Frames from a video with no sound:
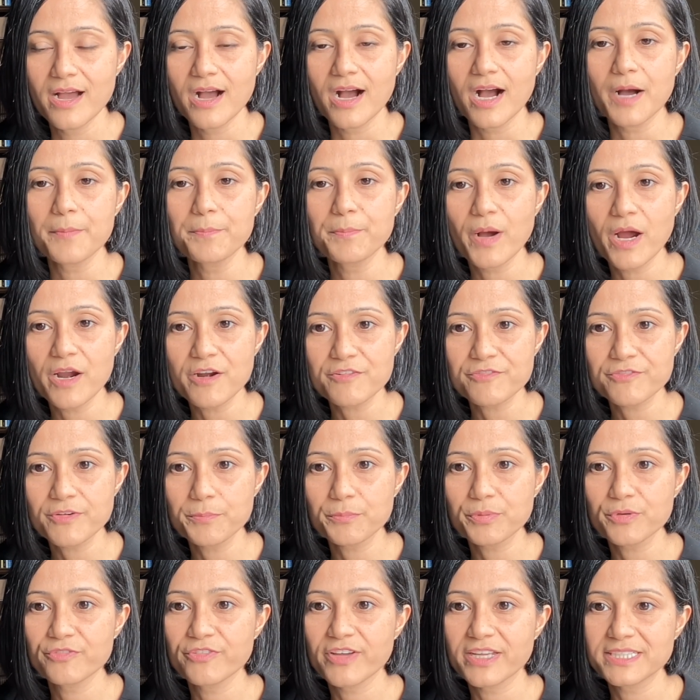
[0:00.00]
Apart
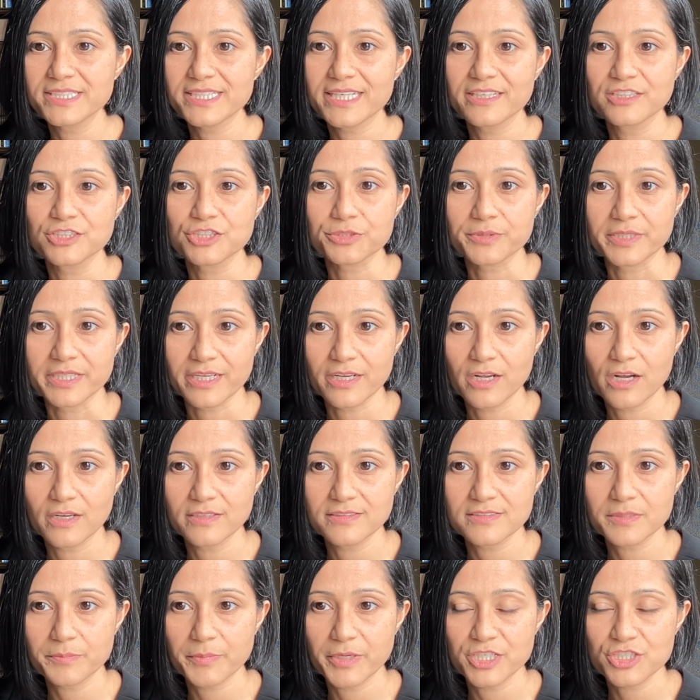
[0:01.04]
from preventing and treating
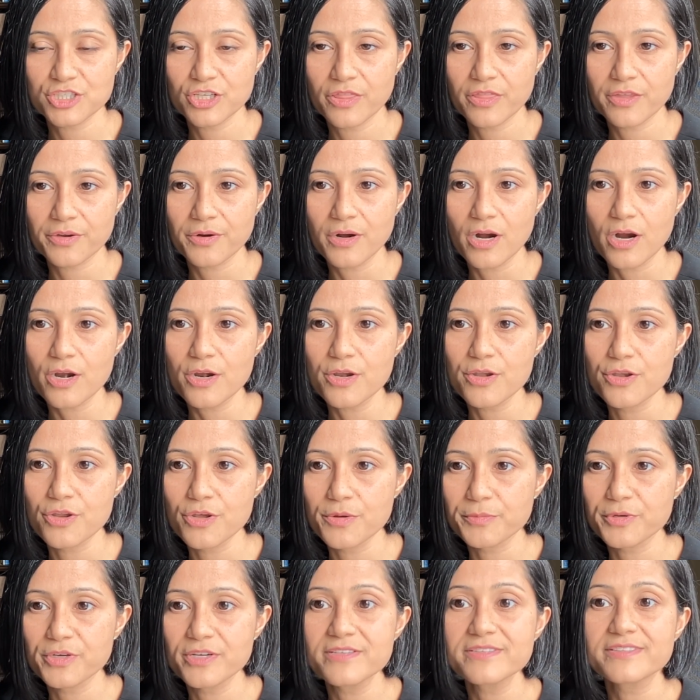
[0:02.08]
constipation, there are
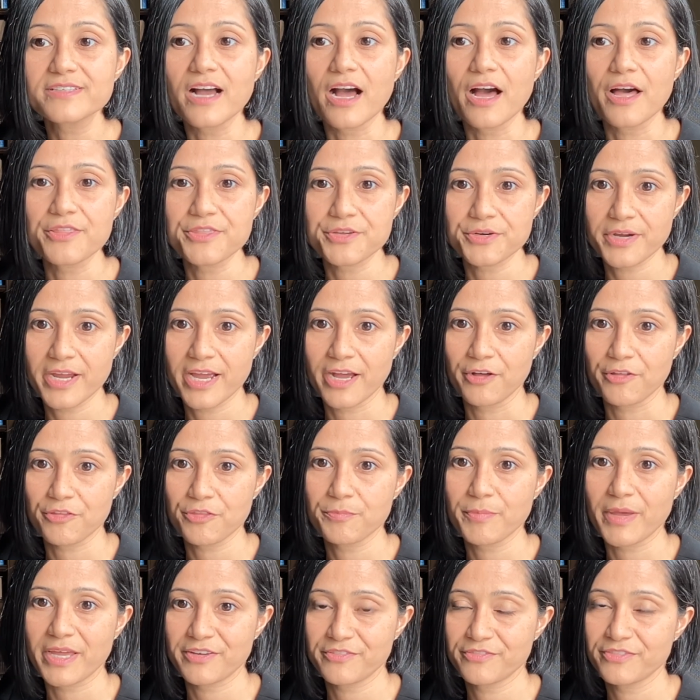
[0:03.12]
numerous other
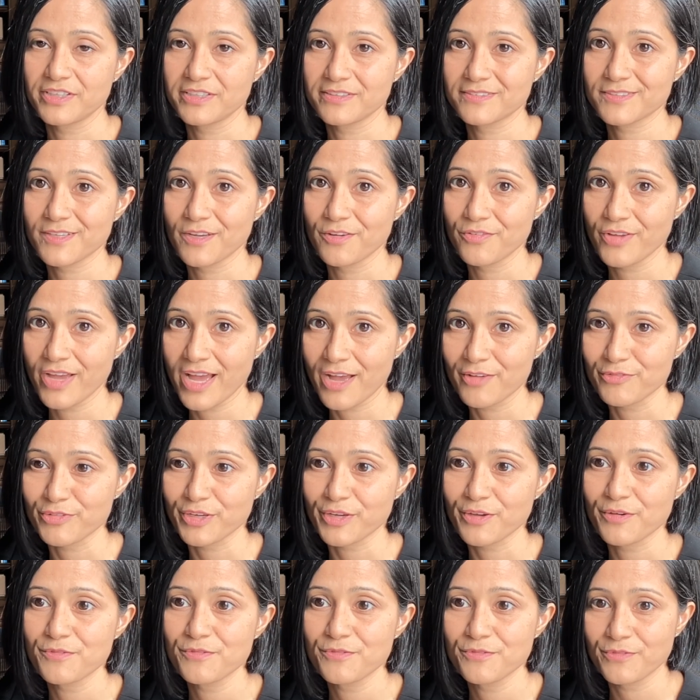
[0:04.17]
health benefits of
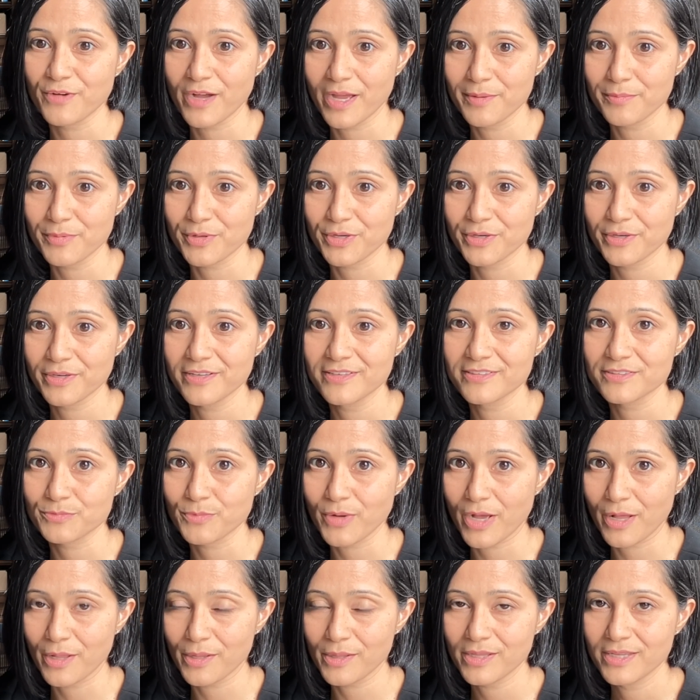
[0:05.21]
having fiber as
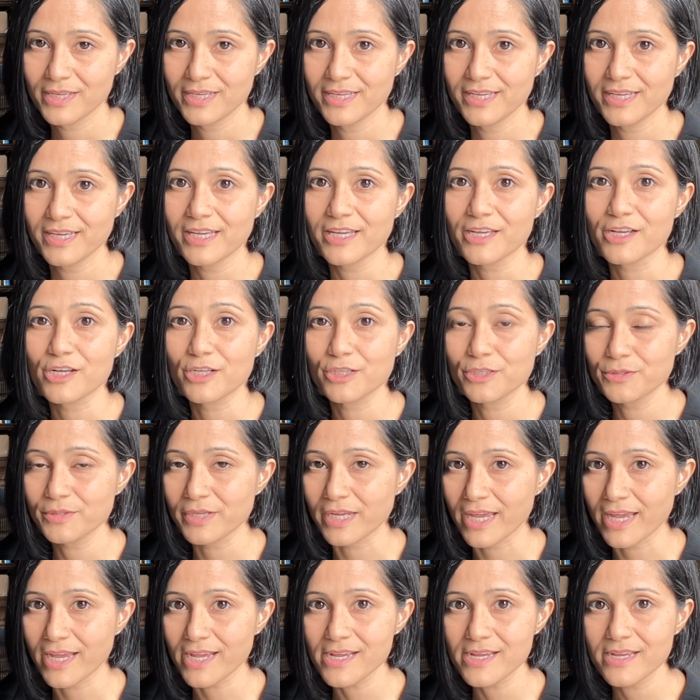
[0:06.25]
well,
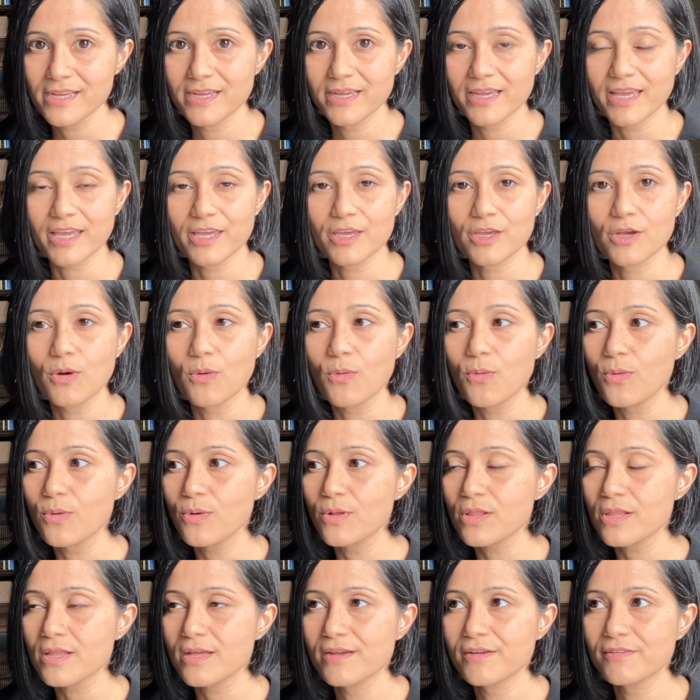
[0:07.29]
including a
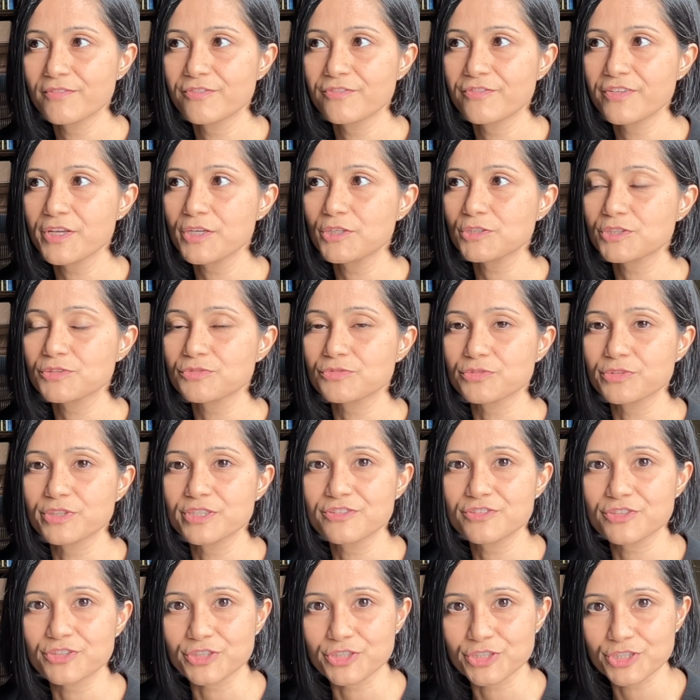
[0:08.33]
whole field of
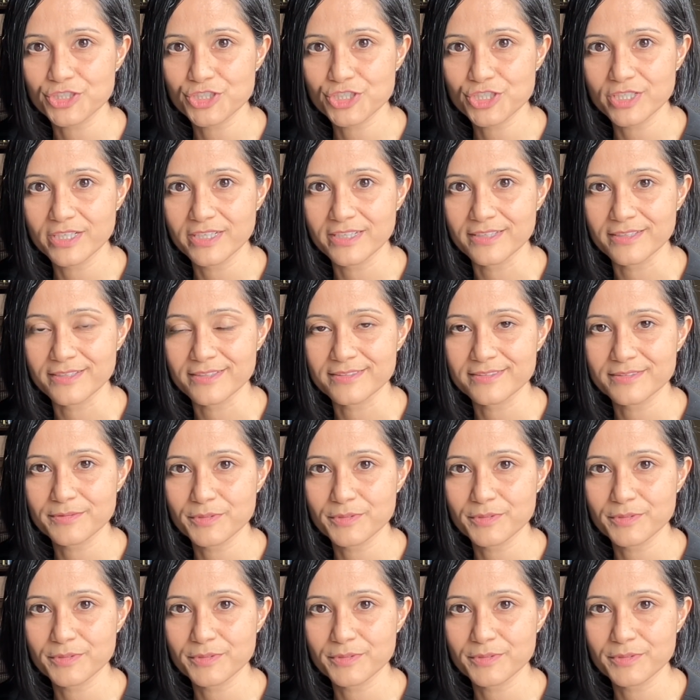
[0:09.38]
research is